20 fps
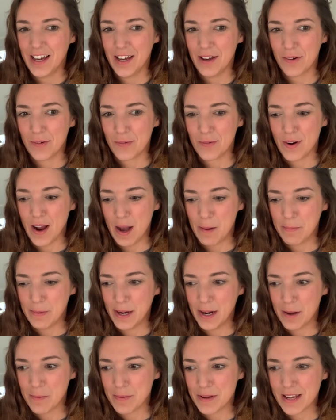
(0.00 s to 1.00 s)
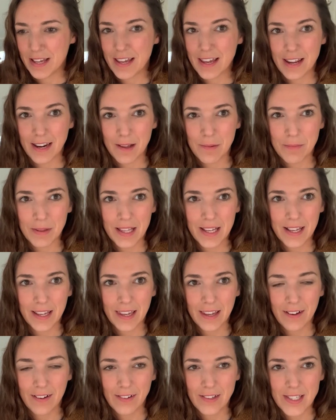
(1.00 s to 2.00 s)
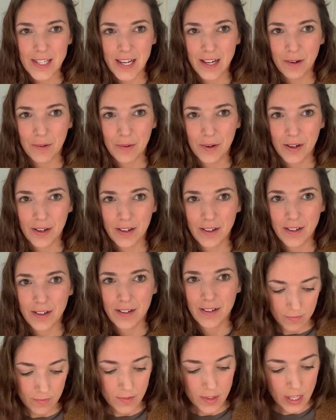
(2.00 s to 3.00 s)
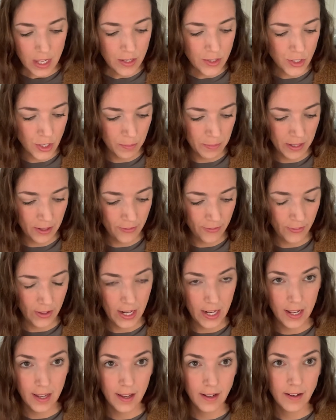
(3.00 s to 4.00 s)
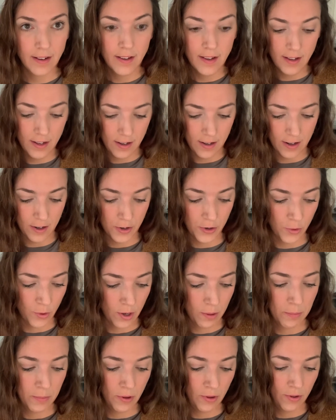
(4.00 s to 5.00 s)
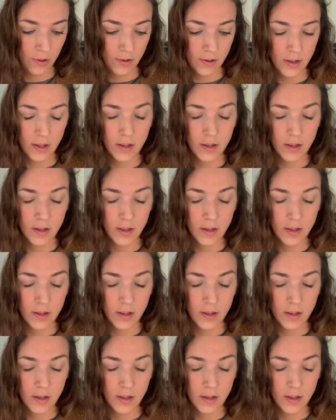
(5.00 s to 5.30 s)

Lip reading: wrap it up in a heating blanket all day at work? So I'm gonna feed it our normal